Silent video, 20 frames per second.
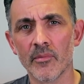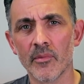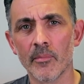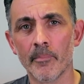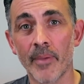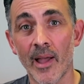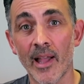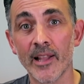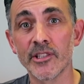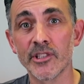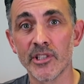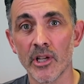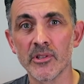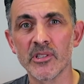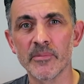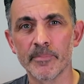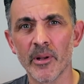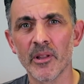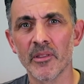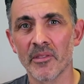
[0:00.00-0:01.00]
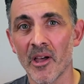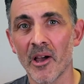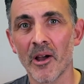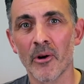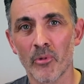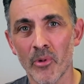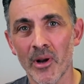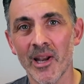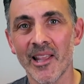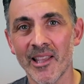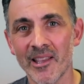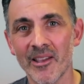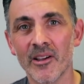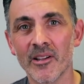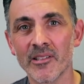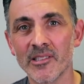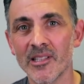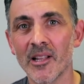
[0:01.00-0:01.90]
bad jokes but that are really good.